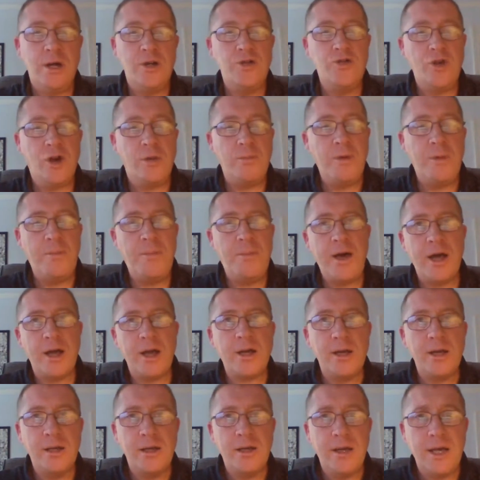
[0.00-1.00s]
I dropped my
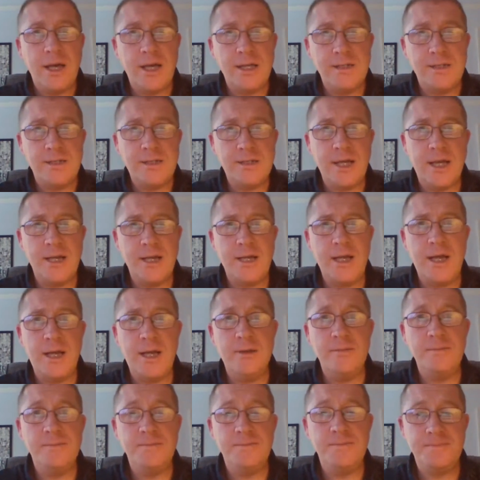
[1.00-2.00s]
pack and sat
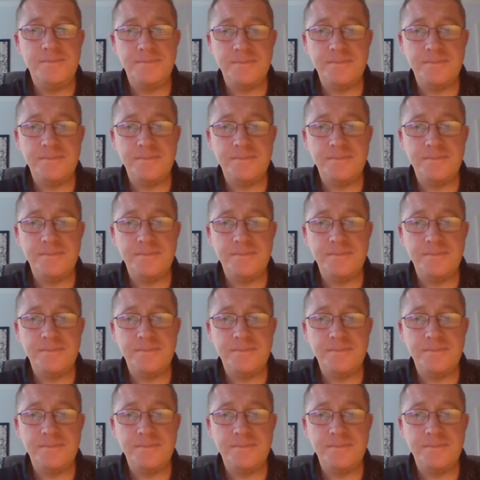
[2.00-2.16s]
down.